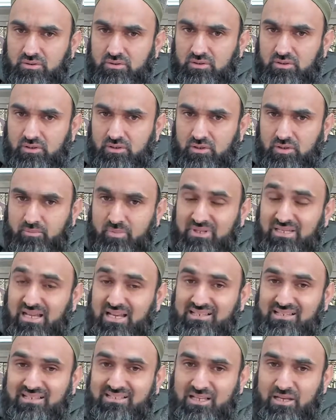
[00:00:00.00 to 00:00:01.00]
But there is
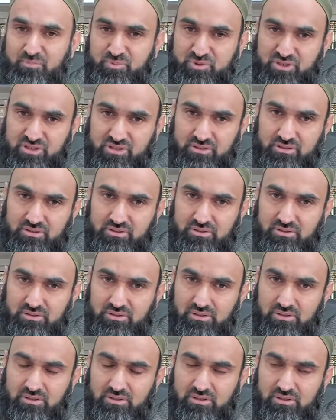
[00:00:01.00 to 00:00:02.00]
exception.
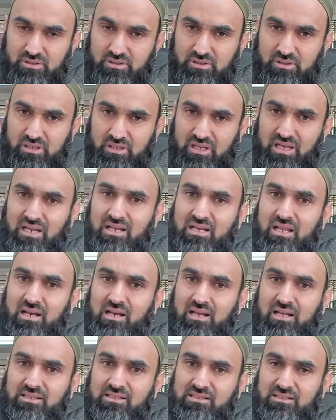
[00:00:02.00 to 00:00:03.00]
Illa
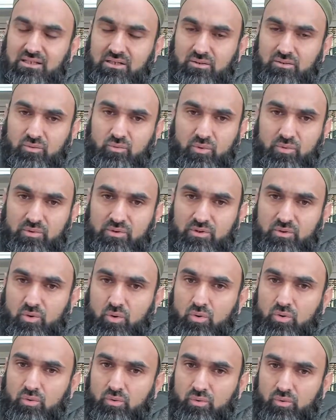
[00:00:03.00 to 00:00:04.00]
allazina. We will
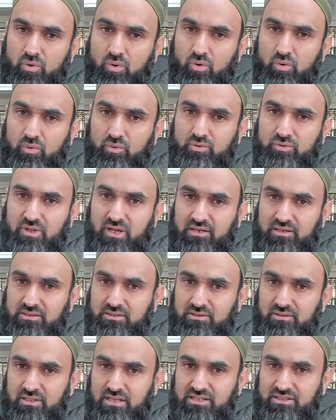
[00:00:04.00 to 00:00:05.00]
go onto that
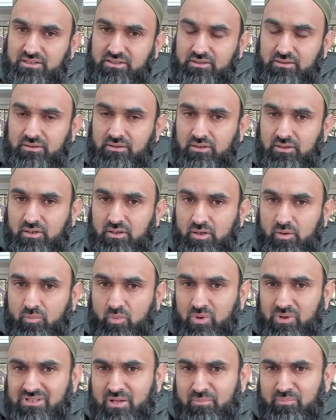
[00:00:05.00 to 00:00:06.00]
later. What does
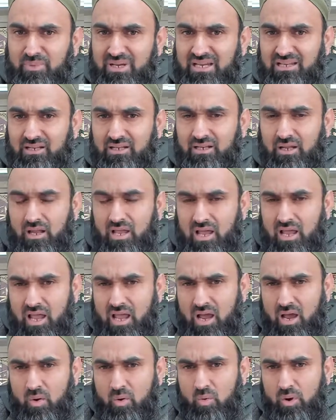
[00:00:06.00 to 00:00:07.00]
that mean?
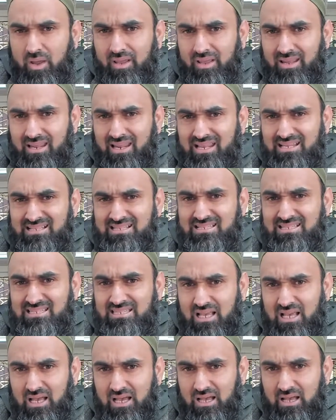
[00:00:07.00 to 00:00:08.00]
How an
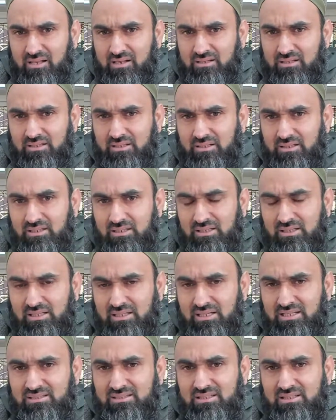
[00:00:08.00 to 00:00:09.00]
insan is
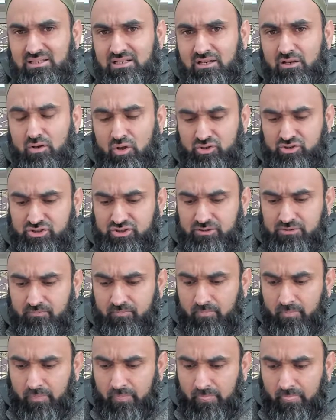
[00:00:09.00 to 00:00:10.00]
in loss?
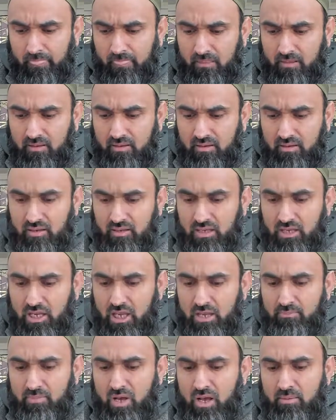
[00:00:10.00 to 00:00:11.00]

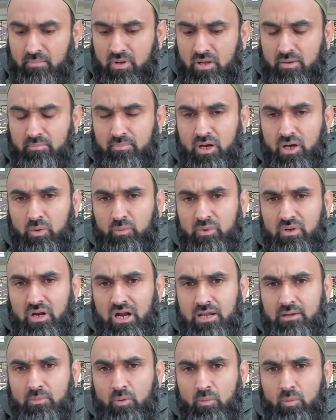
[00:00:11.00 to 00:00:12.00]
Imam Baghawi
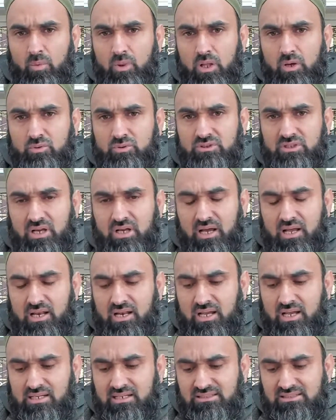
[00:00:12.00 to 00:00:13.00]
rahimahullah ta'ala,
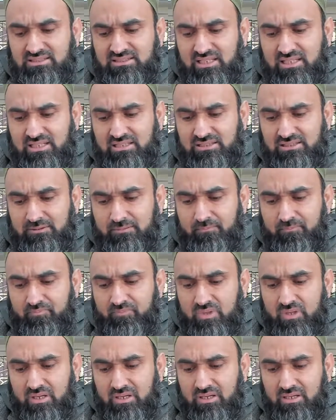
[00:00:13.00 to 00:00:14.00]
he says
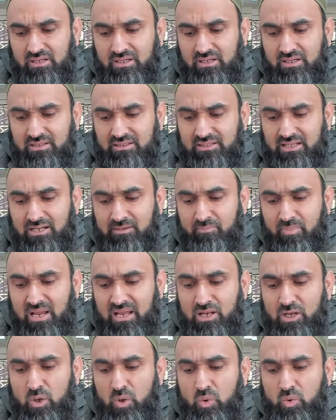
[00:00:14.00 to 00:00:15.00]
that by
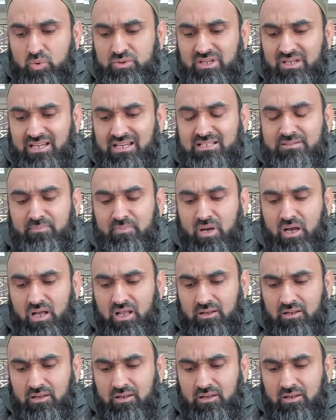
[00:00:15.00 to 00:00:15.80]
losing his mal